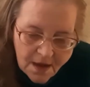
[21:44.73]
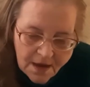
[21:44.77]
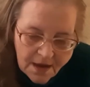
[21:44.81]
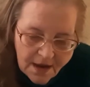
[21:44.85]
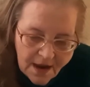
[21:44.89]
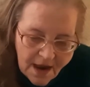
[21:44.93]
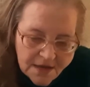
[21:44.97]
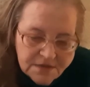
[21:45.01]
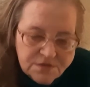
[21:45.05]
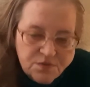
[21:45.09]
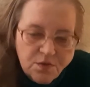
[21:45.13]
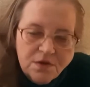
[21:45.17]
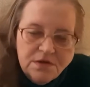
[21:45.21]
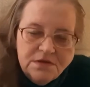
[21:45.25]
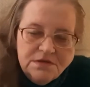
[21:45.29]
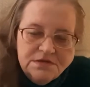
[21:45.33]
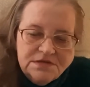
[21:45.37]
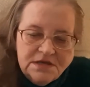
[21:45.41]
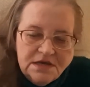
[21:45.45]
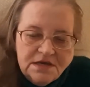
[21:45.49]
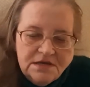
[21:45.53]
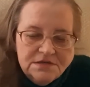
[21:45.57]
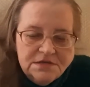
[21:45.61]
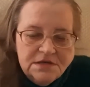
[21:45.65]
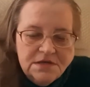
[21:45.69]
Has one of these
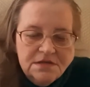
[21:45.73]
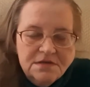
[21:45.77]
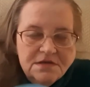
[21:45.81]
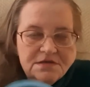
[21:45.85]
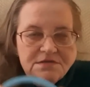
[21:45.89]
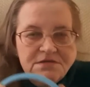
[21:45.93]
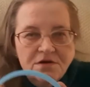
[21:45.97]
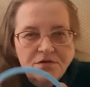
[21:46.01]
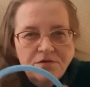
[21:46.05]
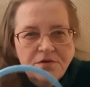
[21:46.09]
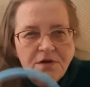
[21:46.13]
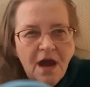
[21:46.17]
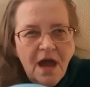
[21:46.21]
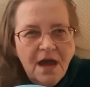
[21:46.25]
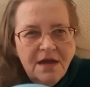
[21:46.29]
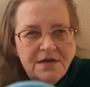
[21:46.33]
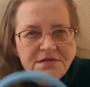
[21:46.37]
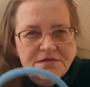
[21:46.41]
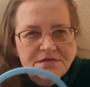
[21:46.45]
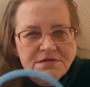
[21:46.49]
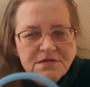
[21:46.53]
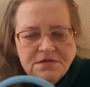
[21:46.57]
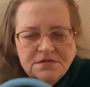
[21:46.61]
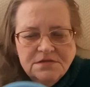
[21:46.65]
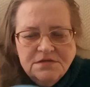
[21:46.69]
easy. These are
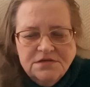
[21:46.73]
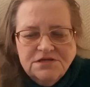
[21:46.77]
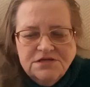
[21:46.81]
nice and